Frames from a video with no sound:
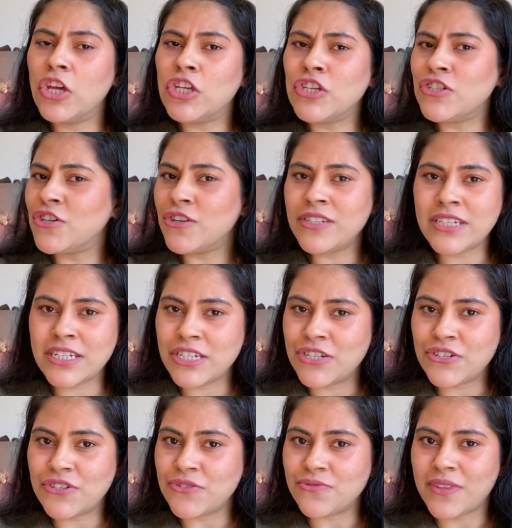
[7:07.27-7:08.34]
You don't need
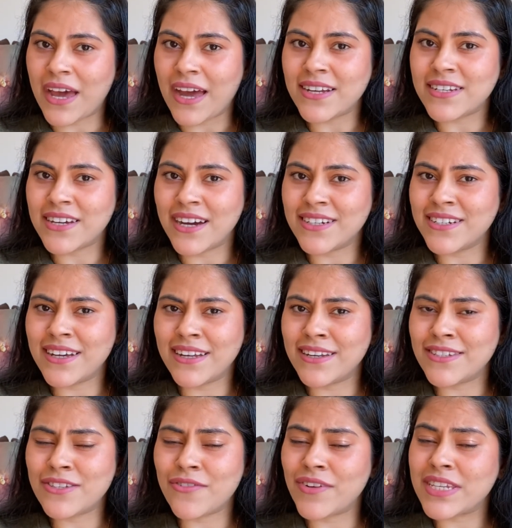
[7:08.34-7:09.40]
to do that
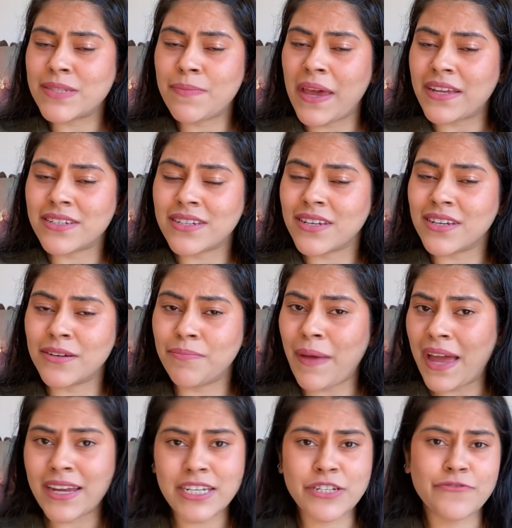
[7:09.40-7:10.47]
unless you're expecting a
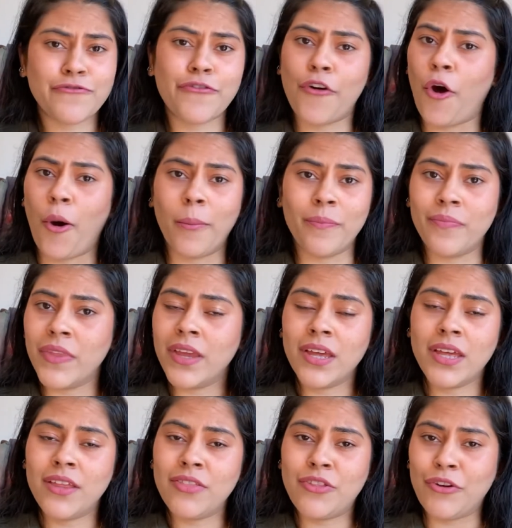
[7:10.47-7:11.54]
packet from
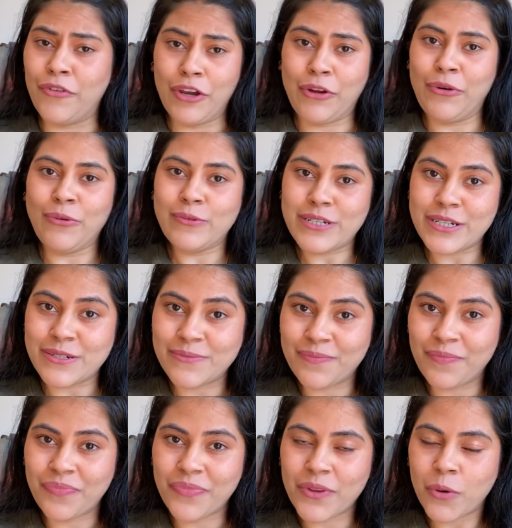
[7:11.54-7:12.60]
the recruiter,
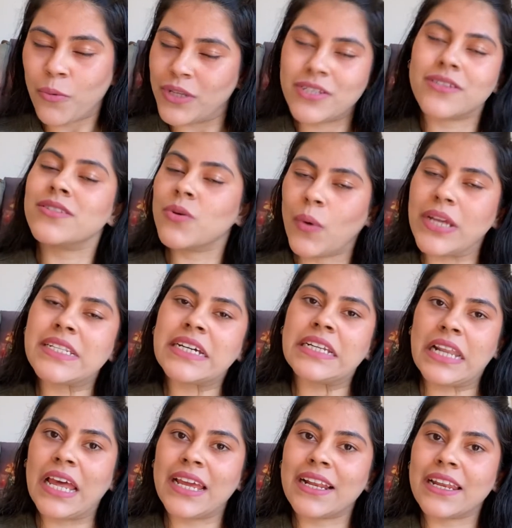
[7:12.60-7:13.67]
which is quite
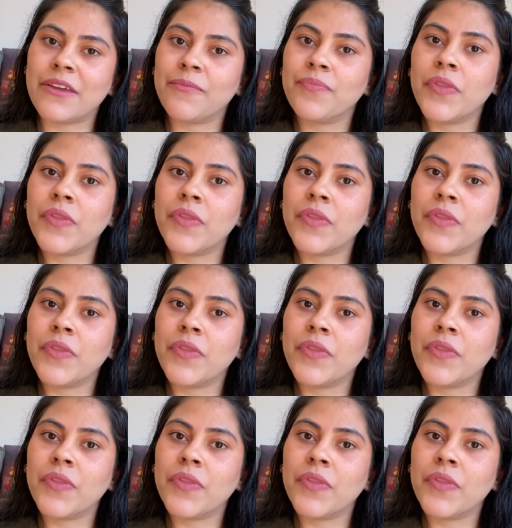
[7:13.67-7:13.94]
unlikely.